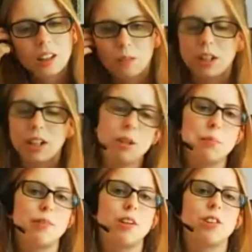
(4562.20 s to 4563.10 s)
we'll get the
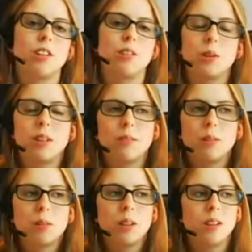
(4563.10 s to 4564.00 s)
cheaper version.
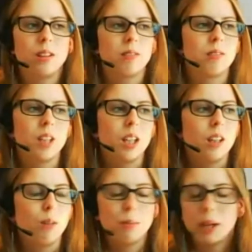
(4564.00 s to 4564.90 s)

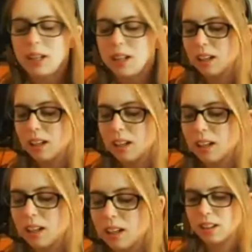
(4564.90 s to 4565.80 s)
We might get
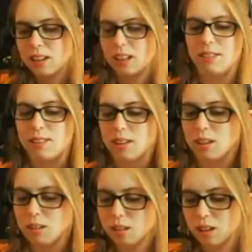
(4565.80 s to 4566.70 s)
like
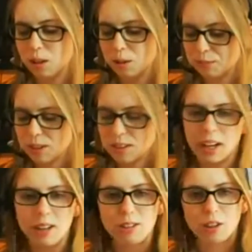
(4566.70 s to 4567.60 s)
gives a
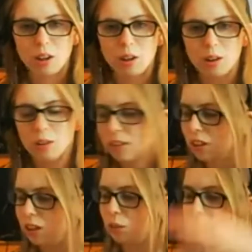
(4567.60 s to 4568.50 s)

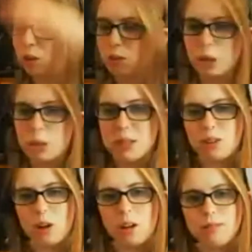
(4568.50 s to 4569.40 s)
Sideshow and one of those
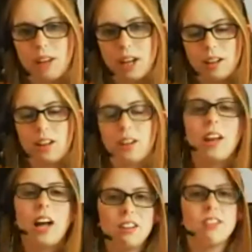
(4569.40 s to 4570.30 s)
really big Darth
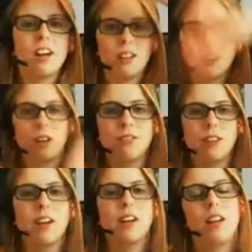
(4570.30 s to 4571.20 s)
Vader, the
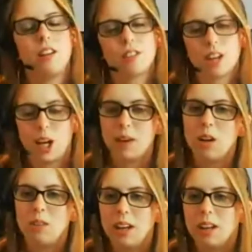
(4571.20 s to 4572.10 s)
life-size Darth Vader they just
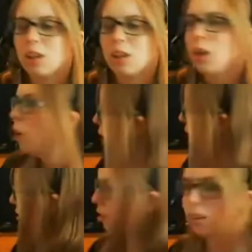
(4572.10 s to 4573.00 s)
came out with.
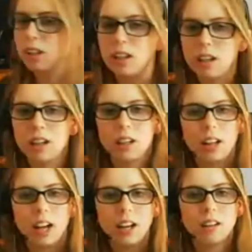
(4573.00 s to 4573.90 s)
We'll get you
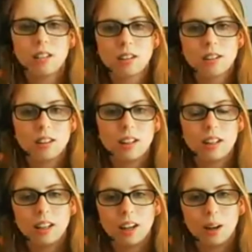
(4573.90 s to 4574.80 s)
the
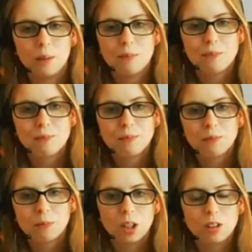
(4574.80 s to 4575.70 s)
latest, we'll
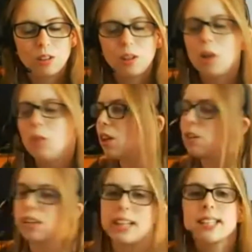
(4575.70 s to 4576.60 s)

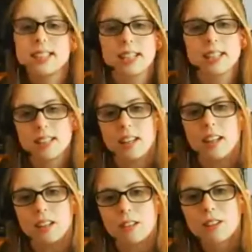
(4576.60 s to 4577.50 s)
get you like the
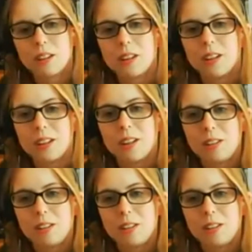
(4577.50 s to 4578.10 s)
6-inch